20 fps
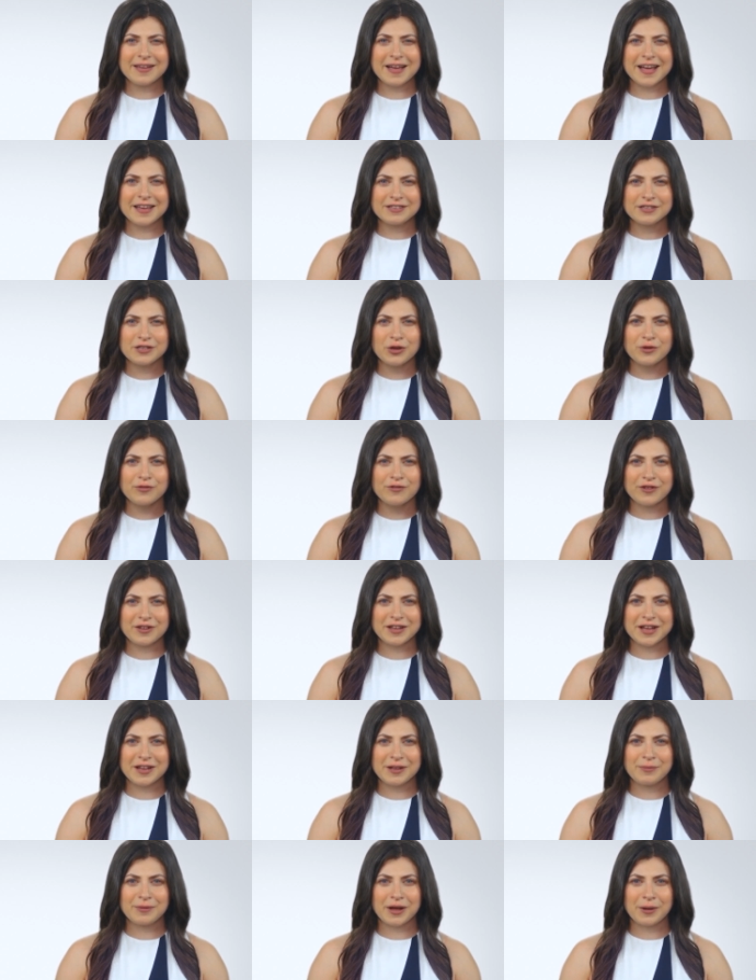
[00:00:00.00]
And don't
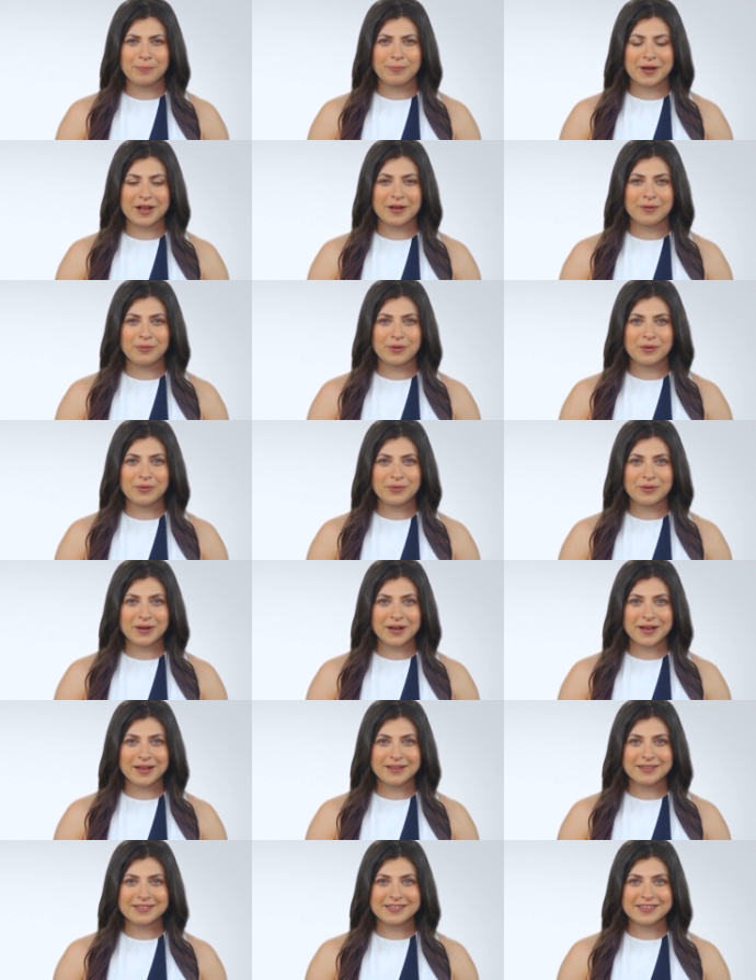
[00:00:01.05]
forget about payroll,
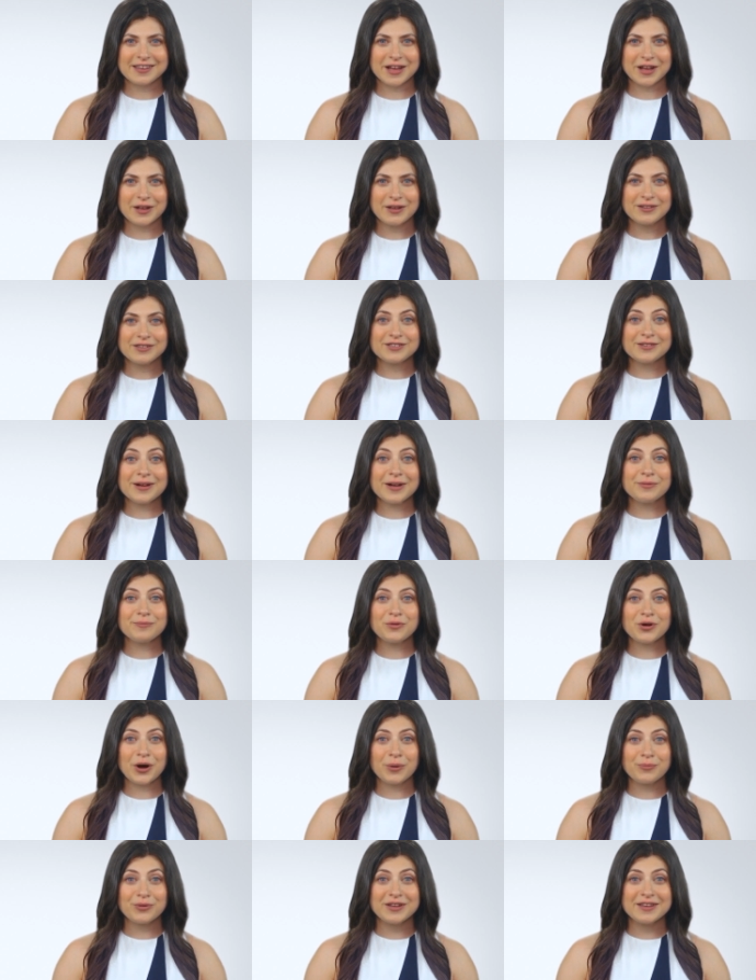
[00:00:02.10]
sales and
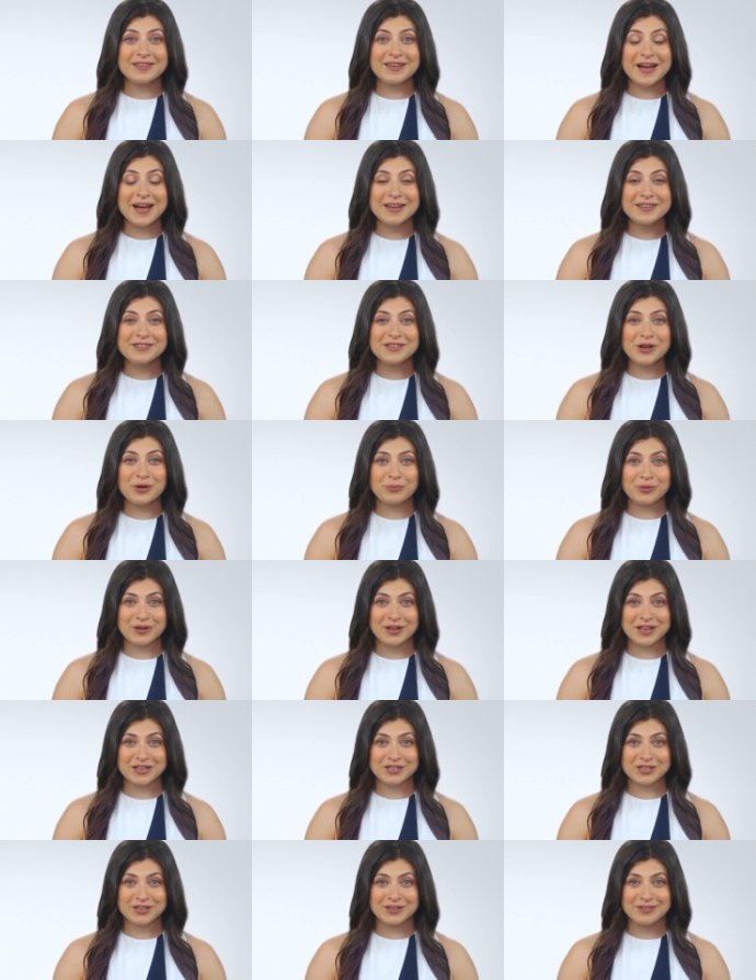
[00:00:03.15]
property tax
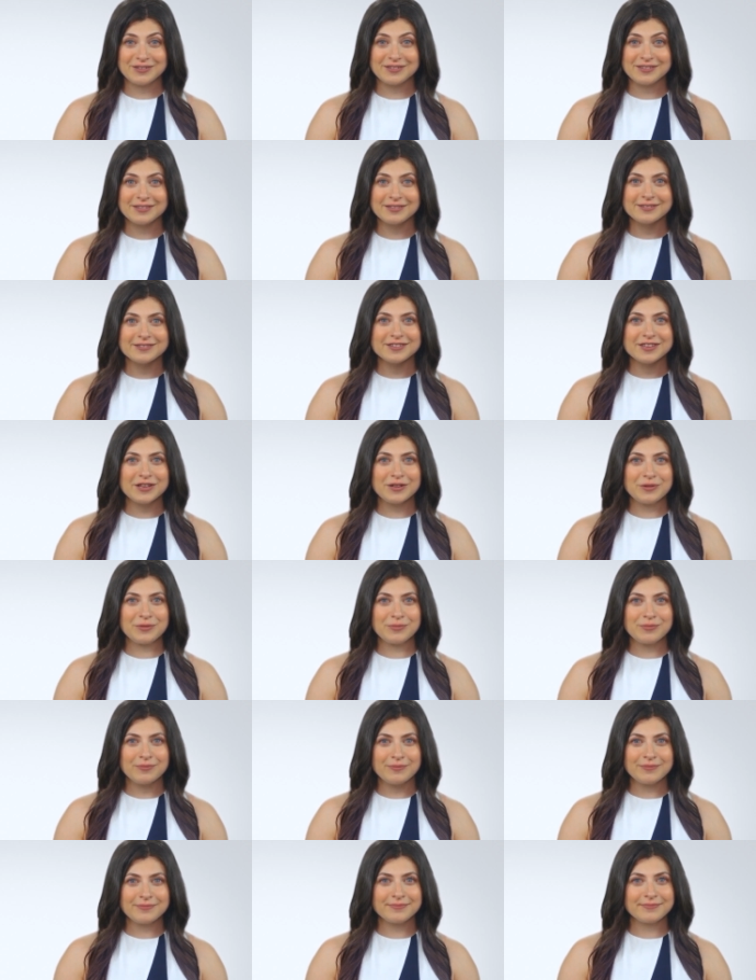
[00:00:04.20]
obligations,
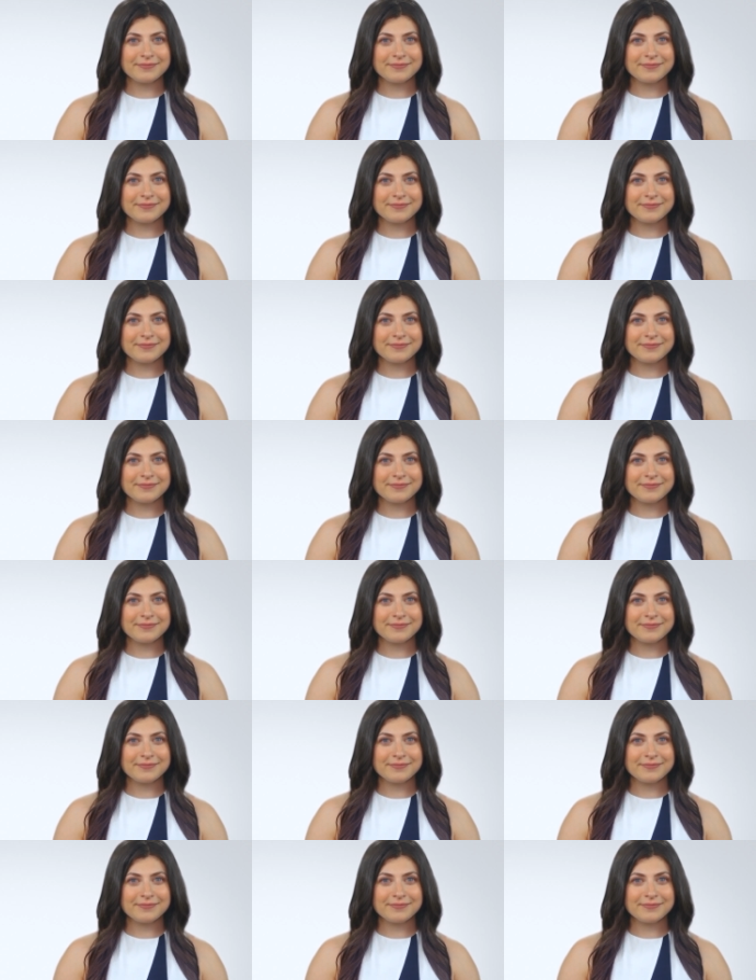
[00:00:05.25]
too.